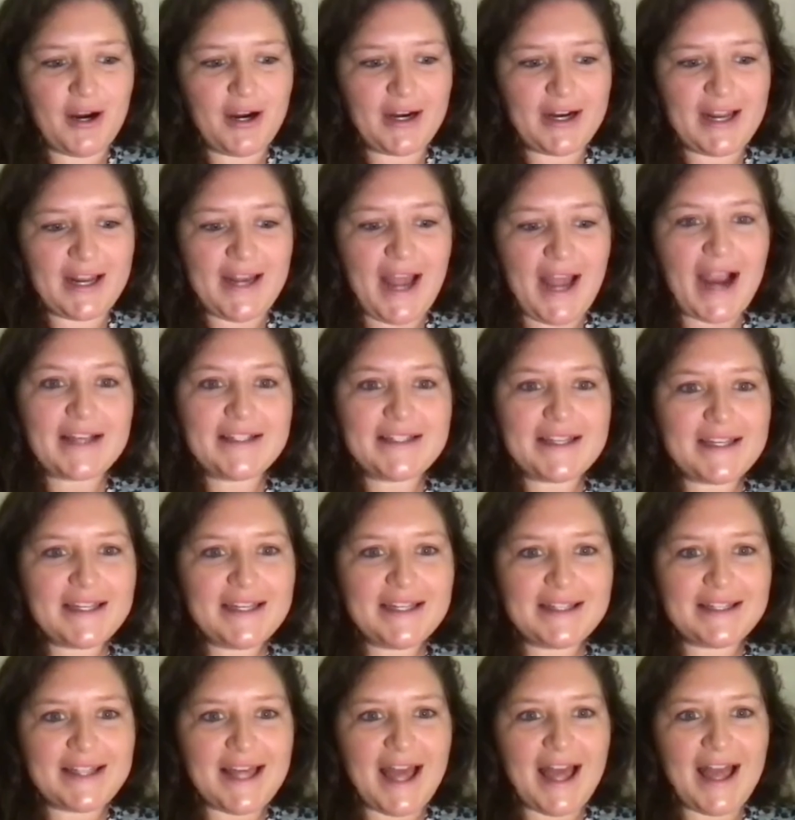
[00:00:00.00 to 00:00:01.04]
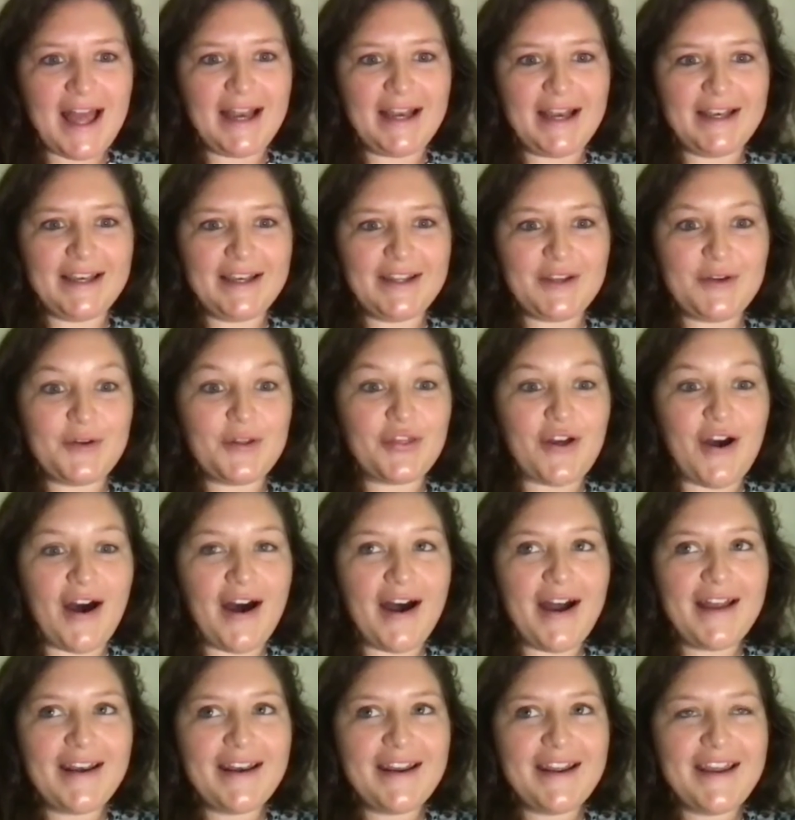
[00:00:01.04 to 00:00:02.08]
connected than you
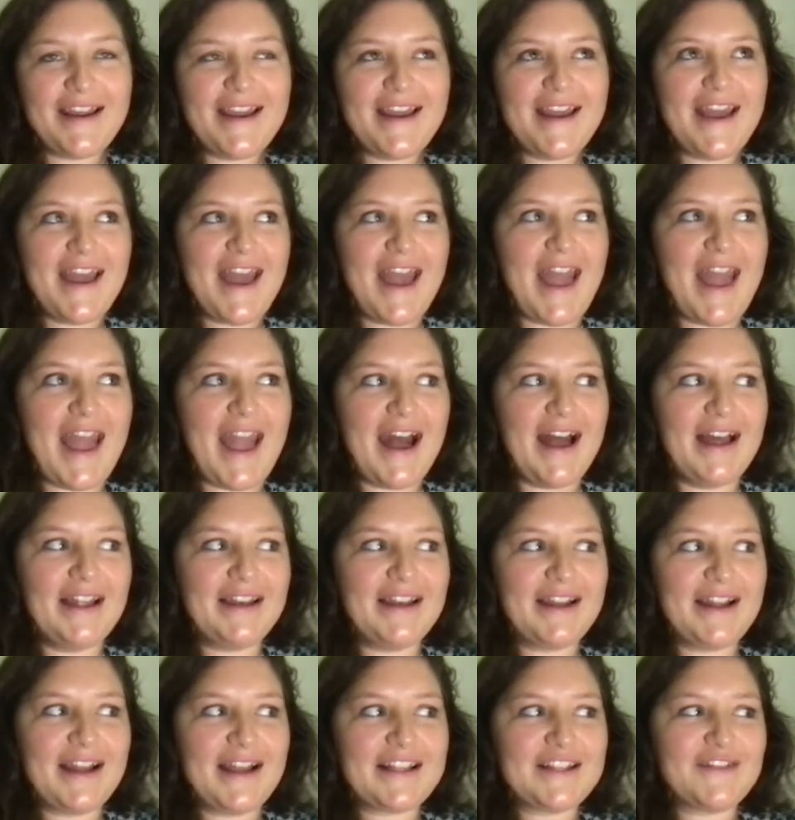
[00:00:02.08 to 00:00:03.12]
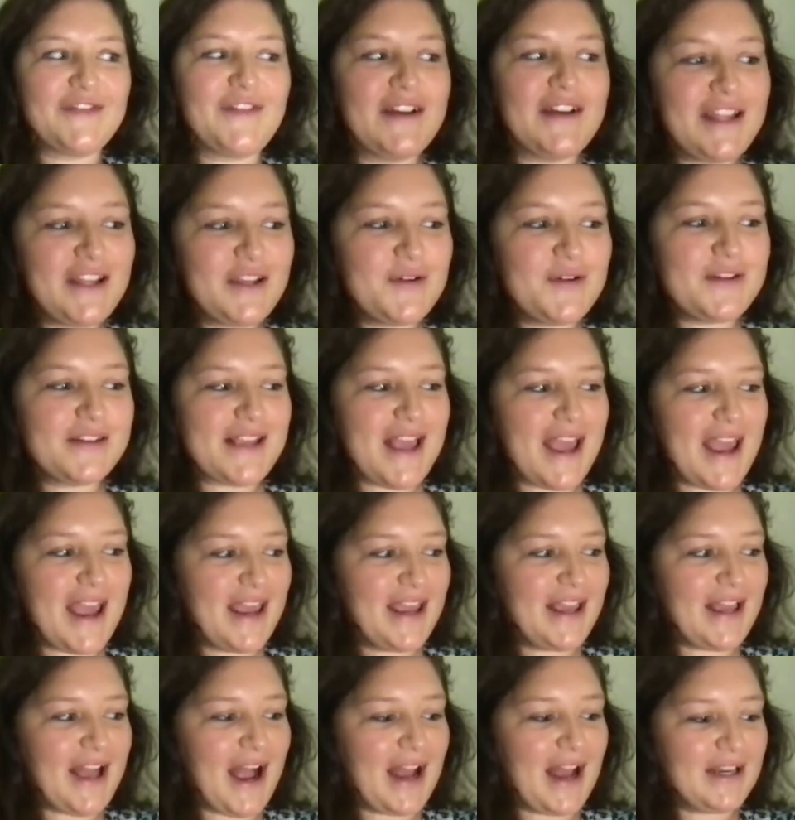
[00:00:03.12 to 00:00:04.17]
thought. And it's funny you
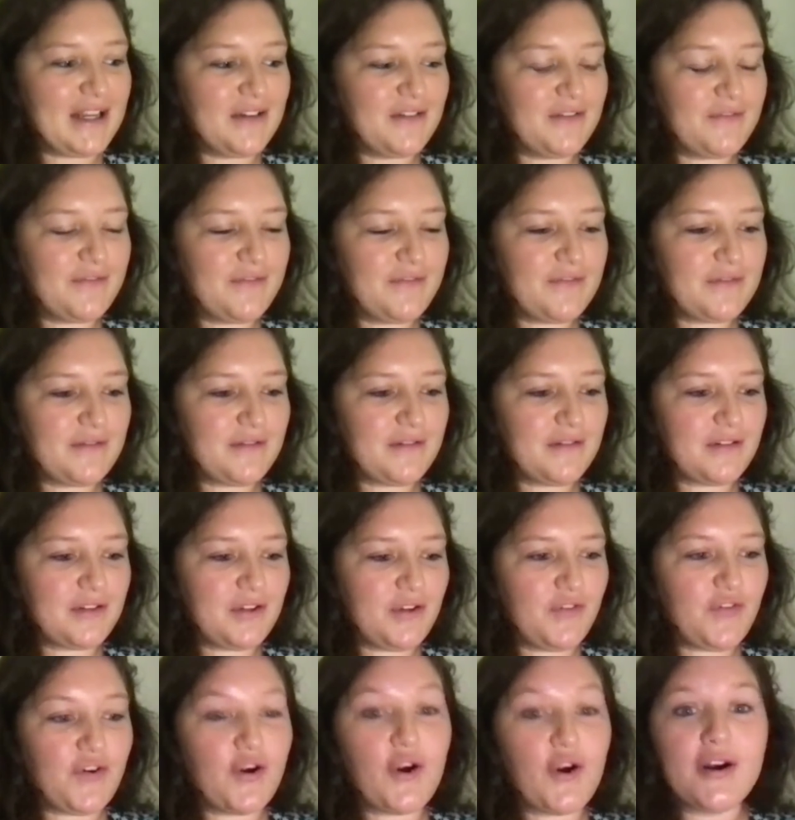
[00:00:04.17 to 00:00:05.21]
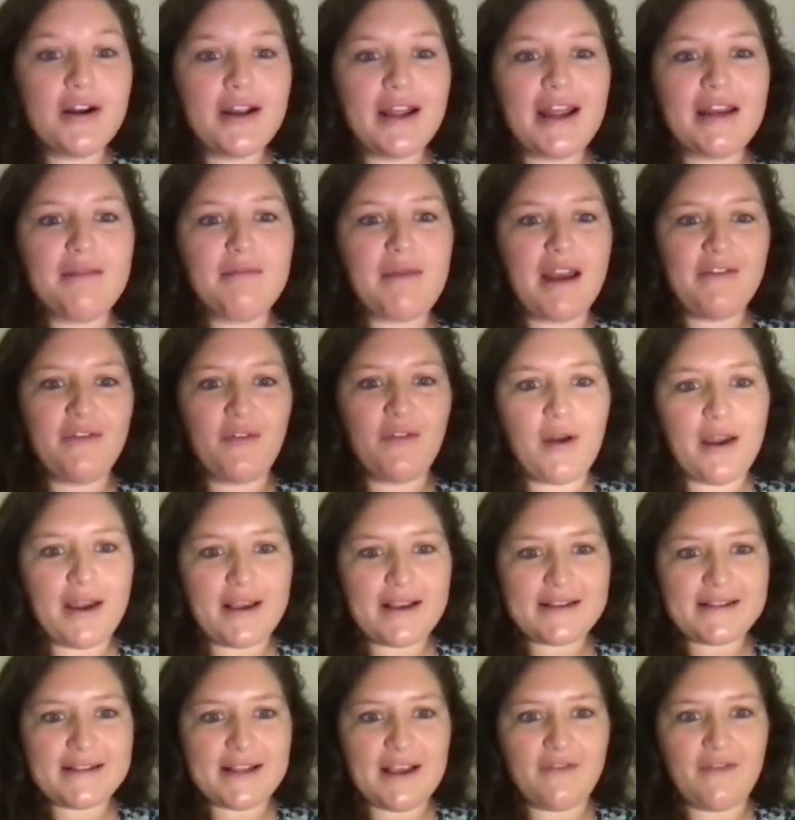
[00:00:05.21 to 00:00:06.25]
say you've heard it in my
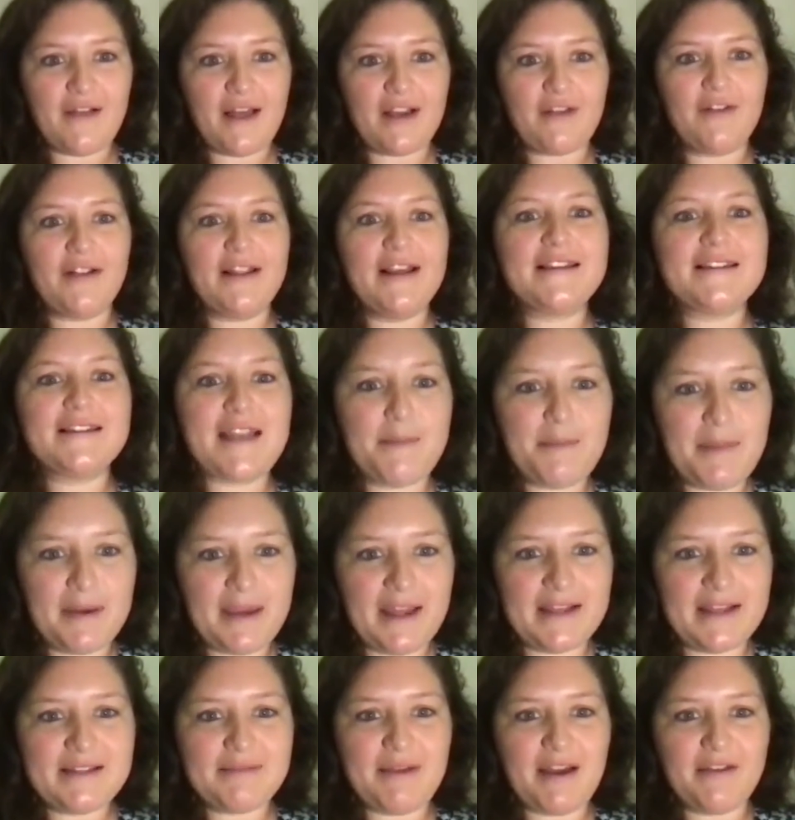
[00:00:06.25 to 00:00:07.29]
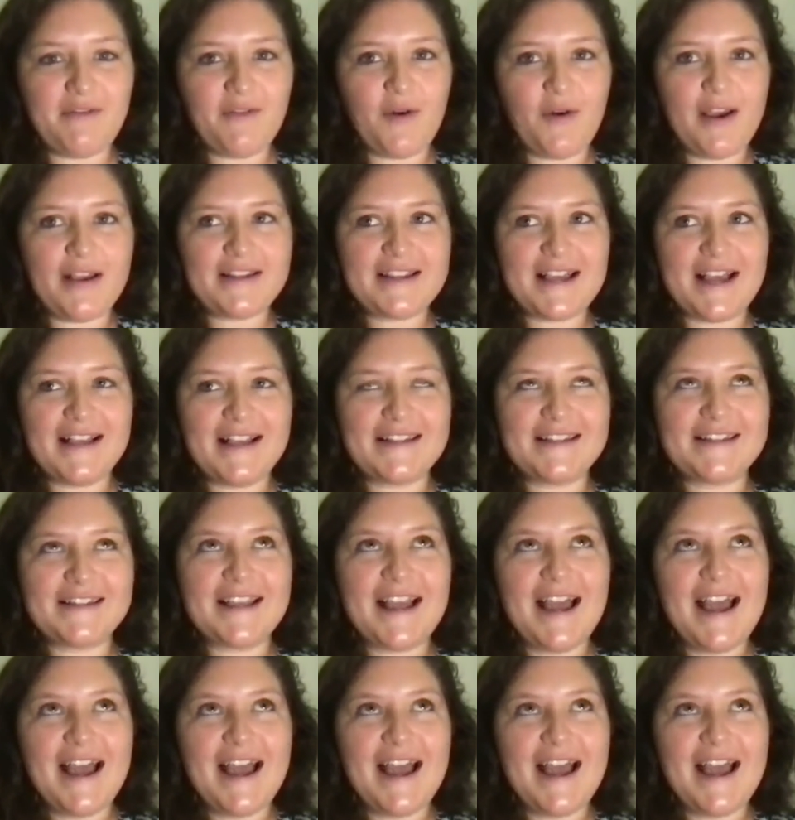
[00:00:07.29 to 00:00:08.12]
voice of like really stepping into my voice, because